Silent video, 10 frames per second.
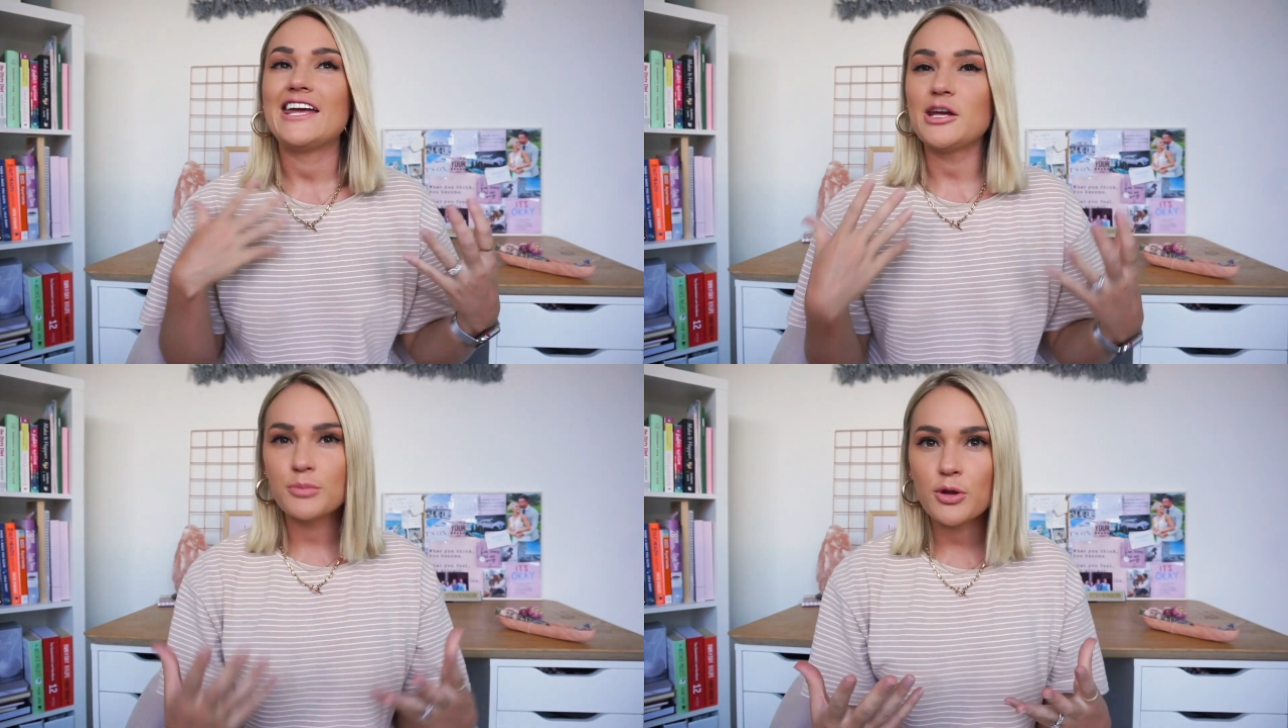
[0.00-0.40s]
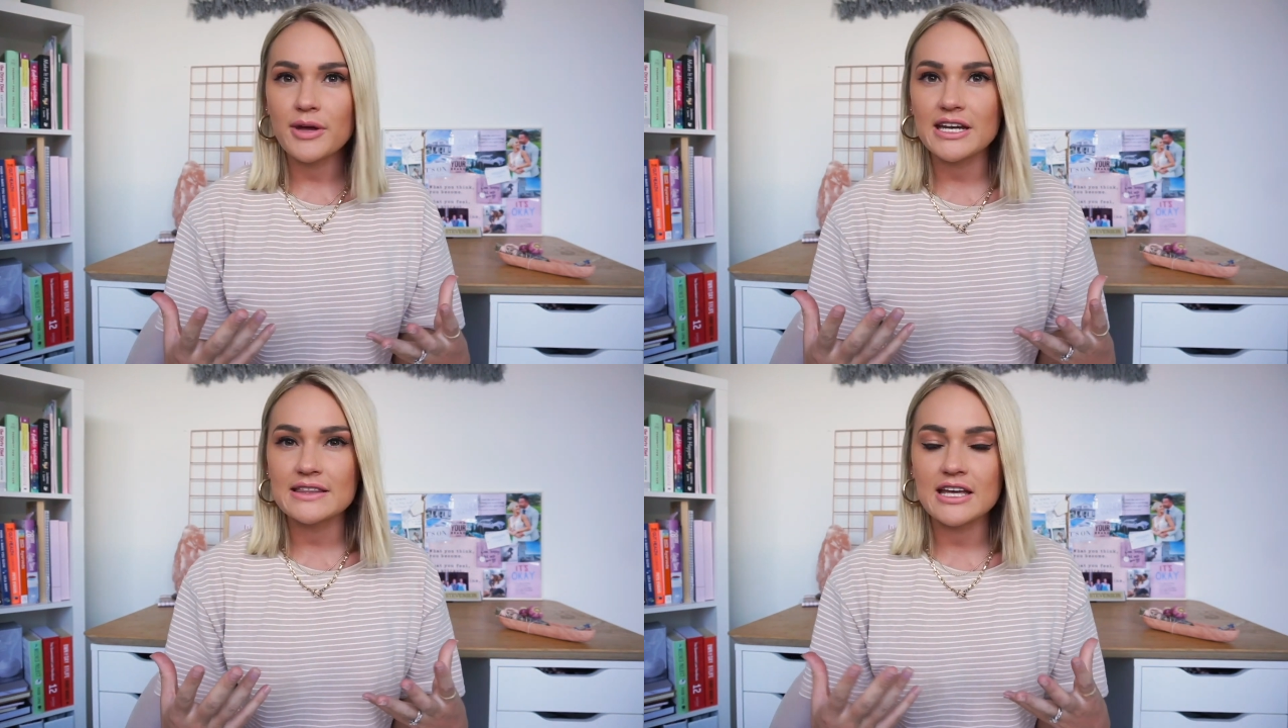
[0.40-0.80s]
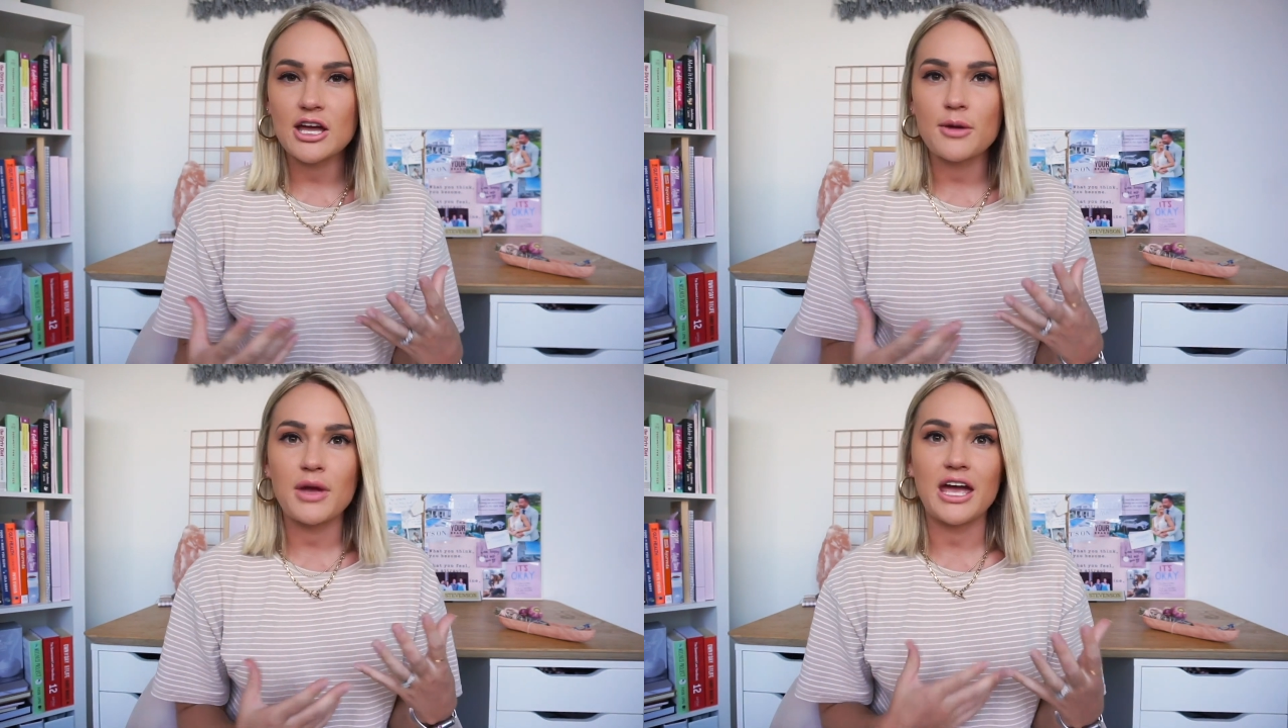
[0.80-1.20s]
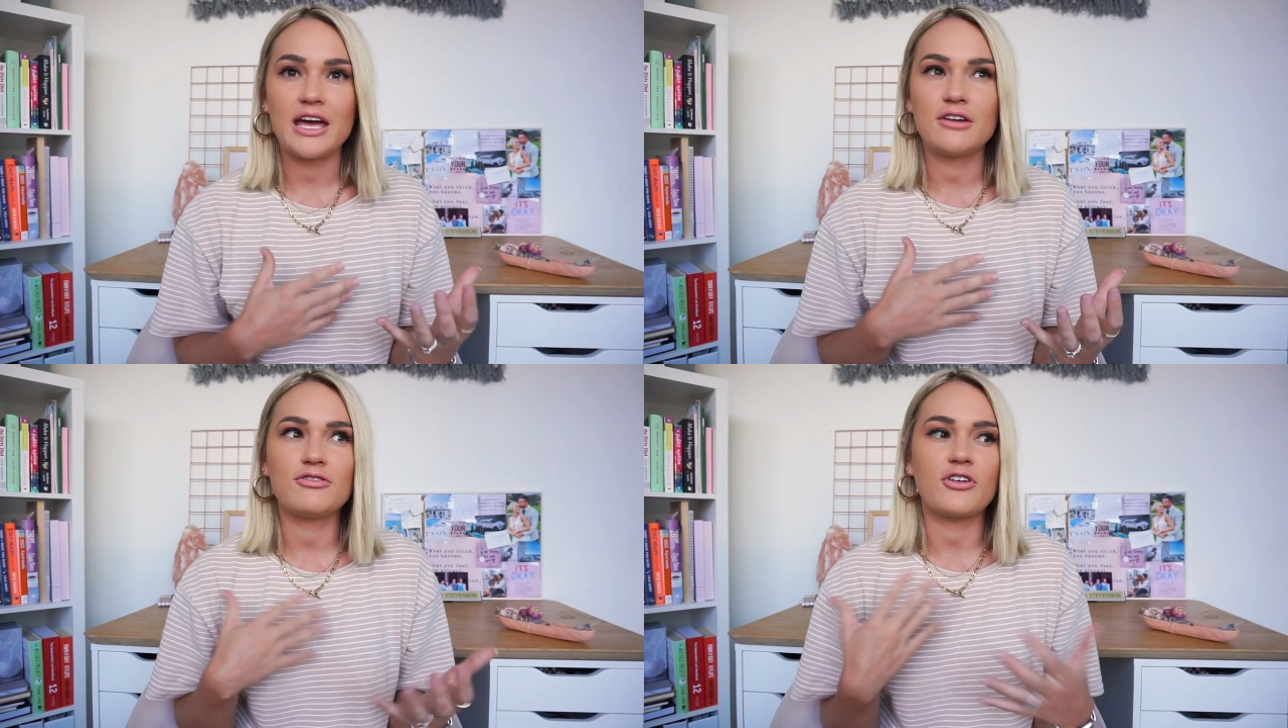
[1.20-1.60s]
implementing them
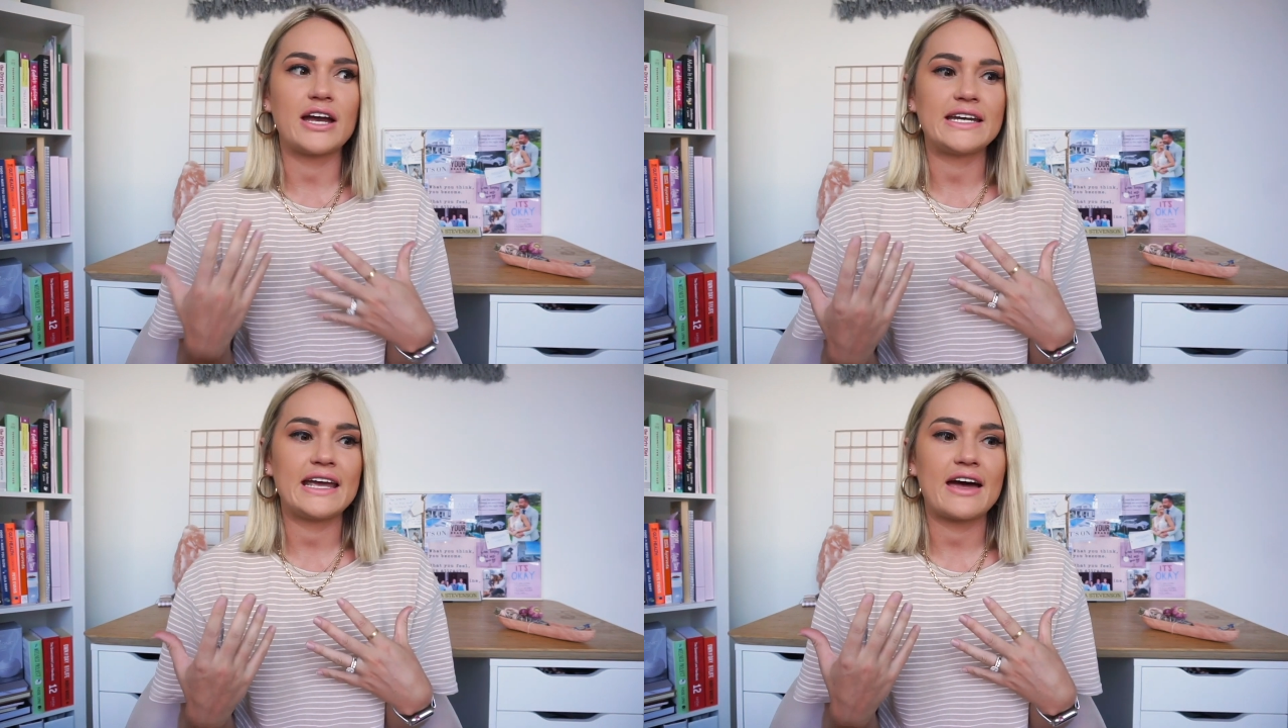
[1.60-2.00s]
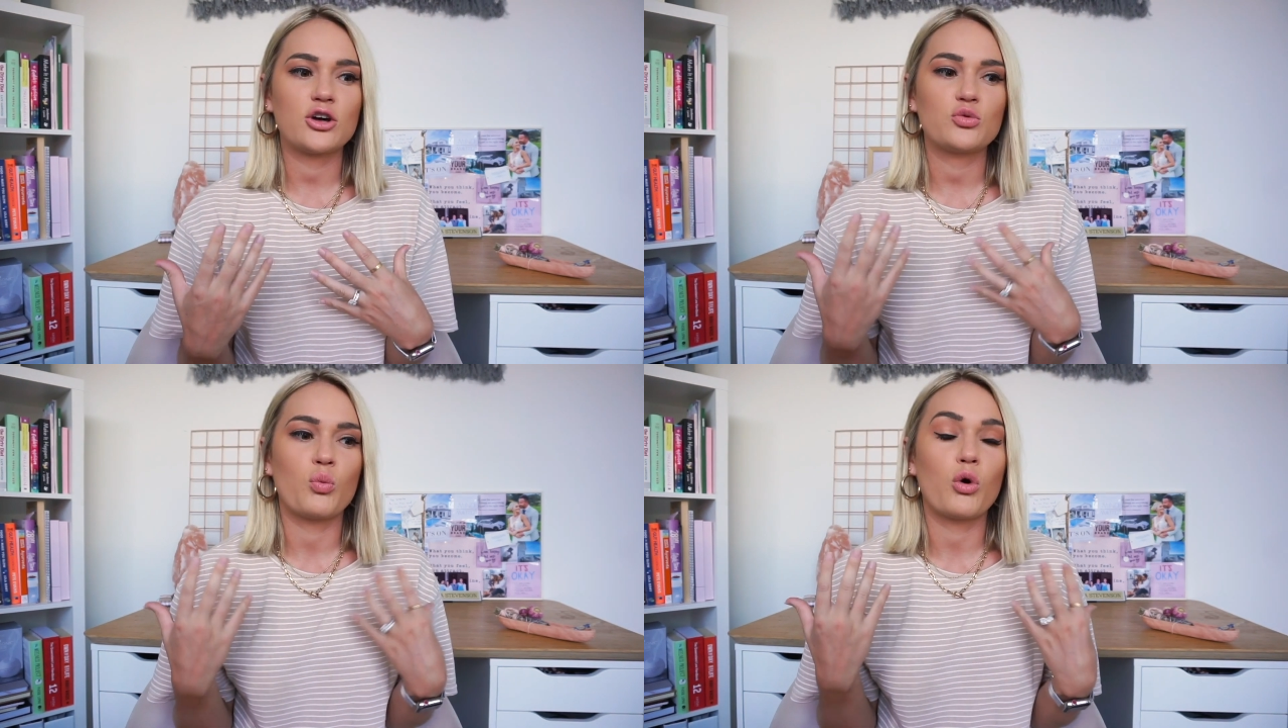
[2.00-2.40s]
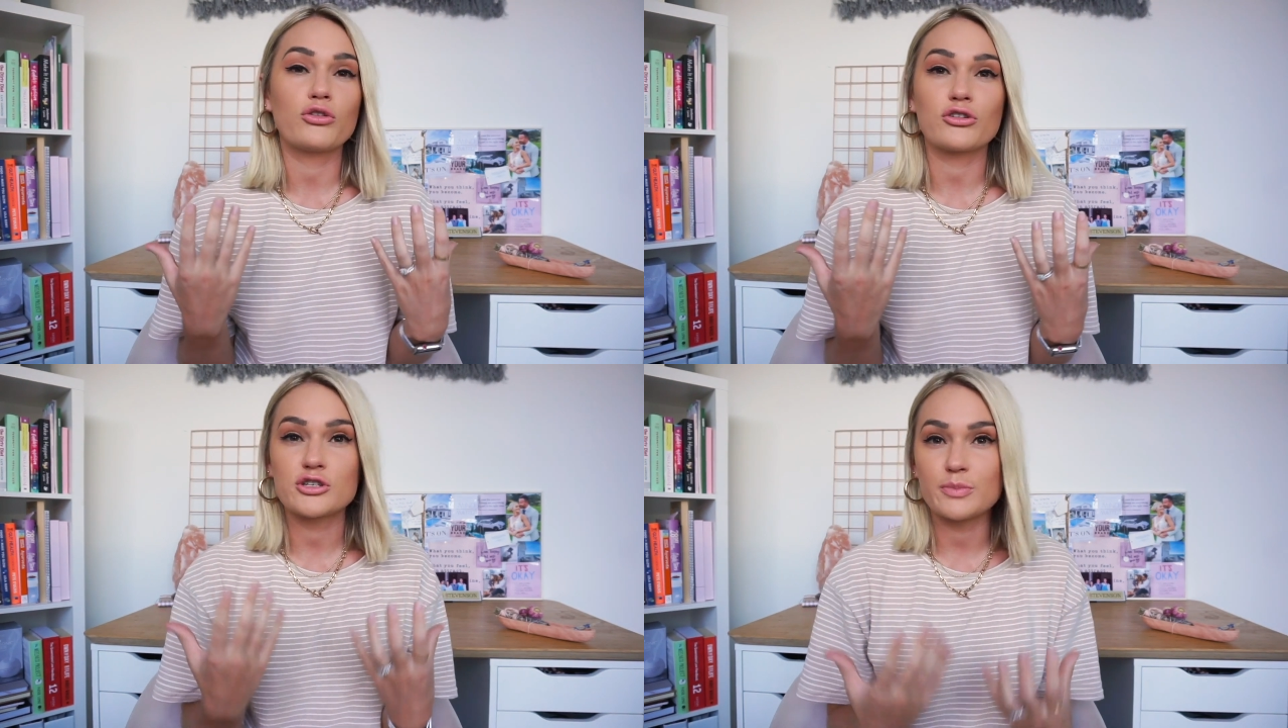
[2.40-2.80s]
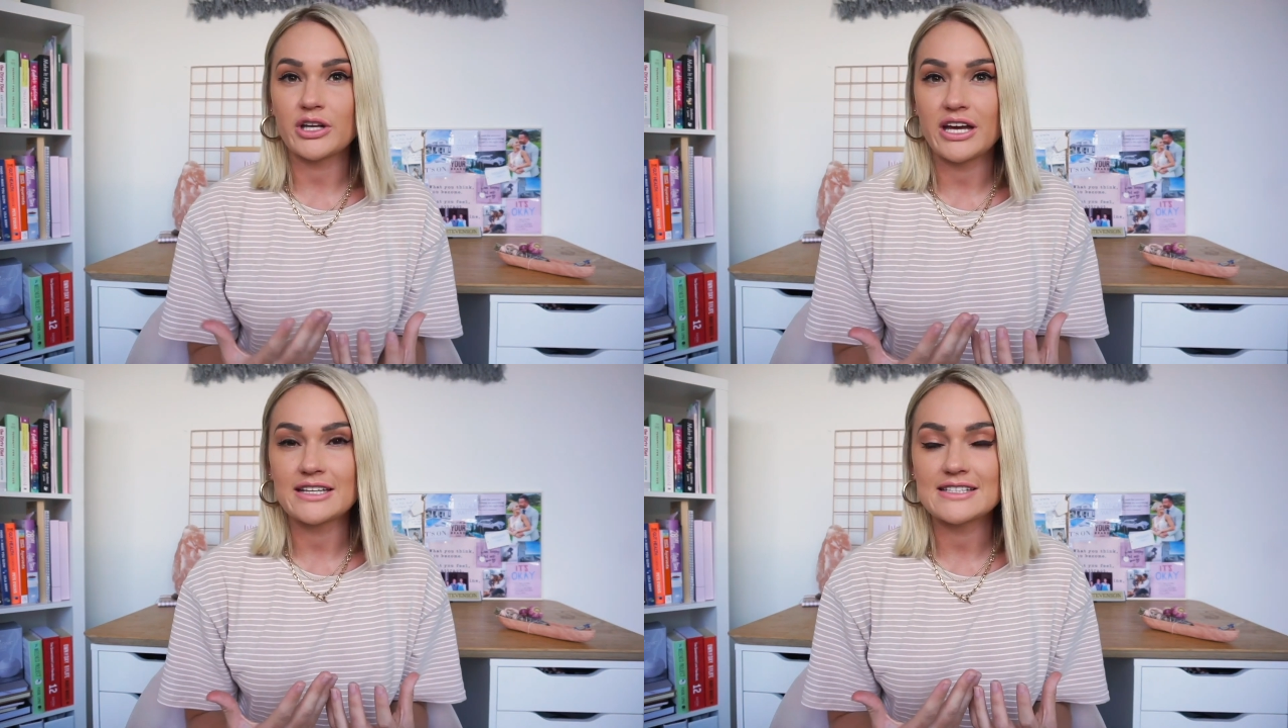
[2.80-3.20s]
and finding out what those
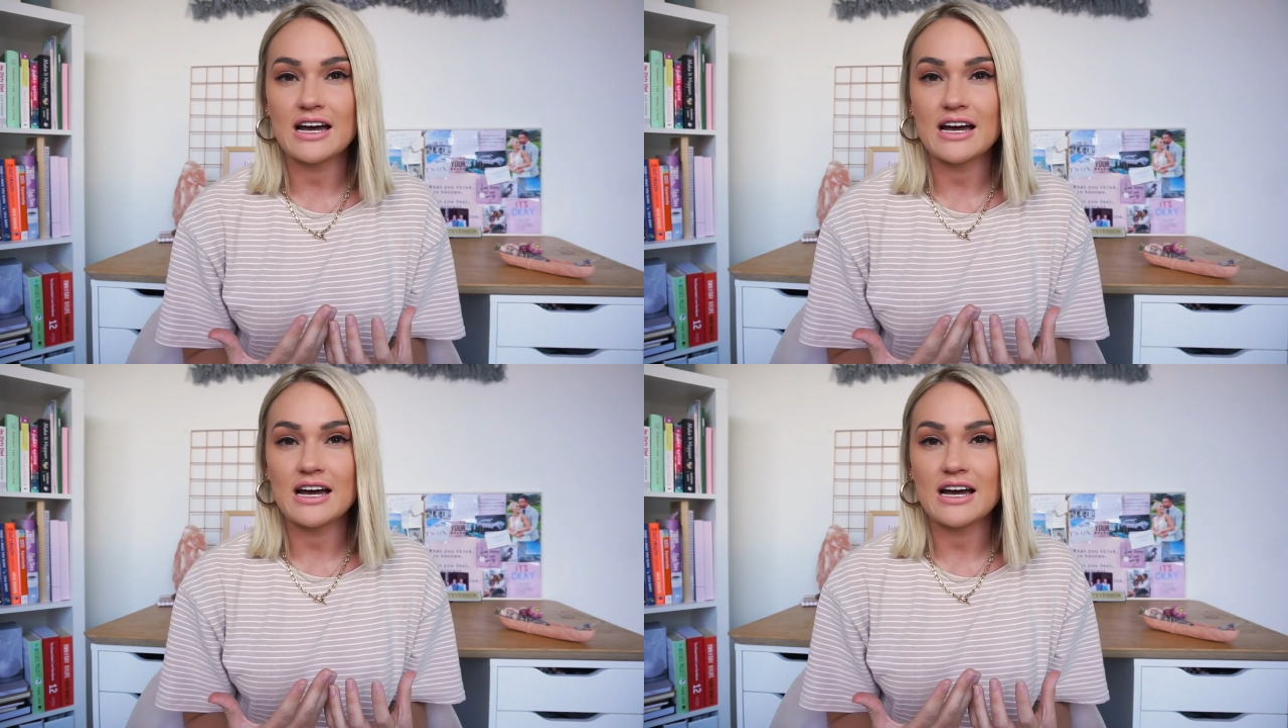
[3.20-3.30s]
plans